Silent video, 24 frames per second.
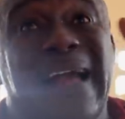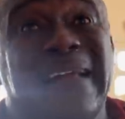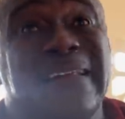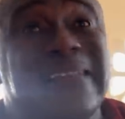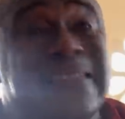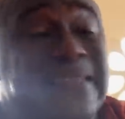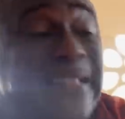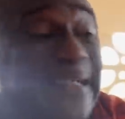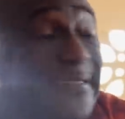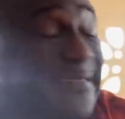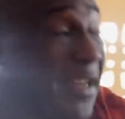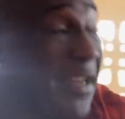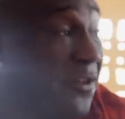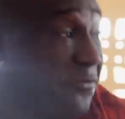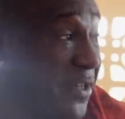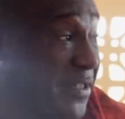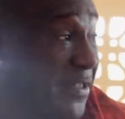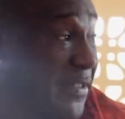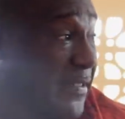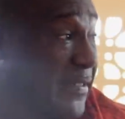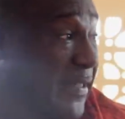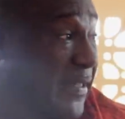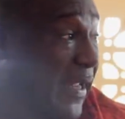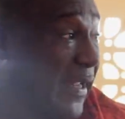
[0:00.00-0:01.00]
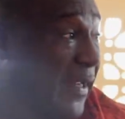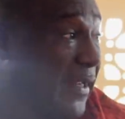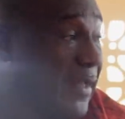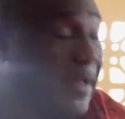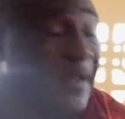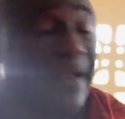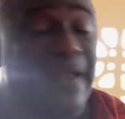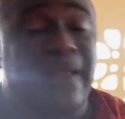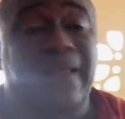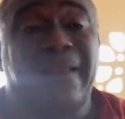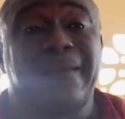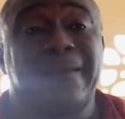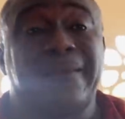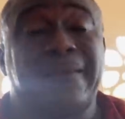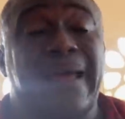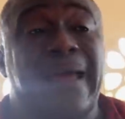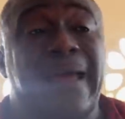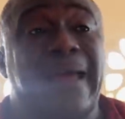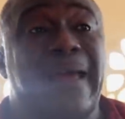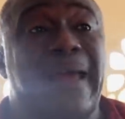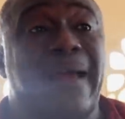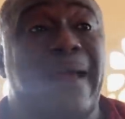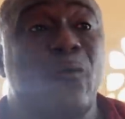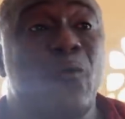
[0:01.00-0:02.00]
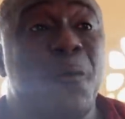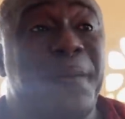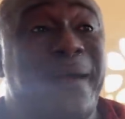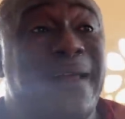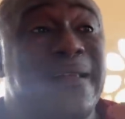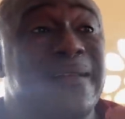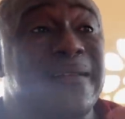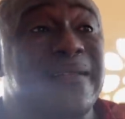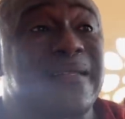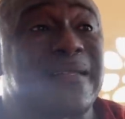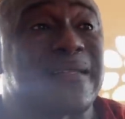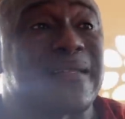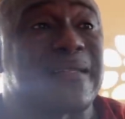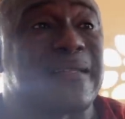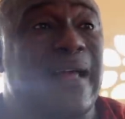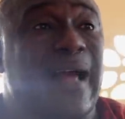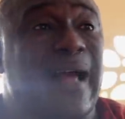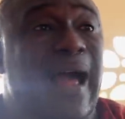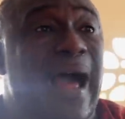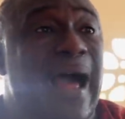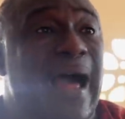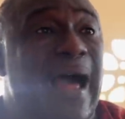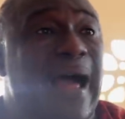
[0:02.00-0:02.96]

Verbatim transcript: 16 regions, eh? The women's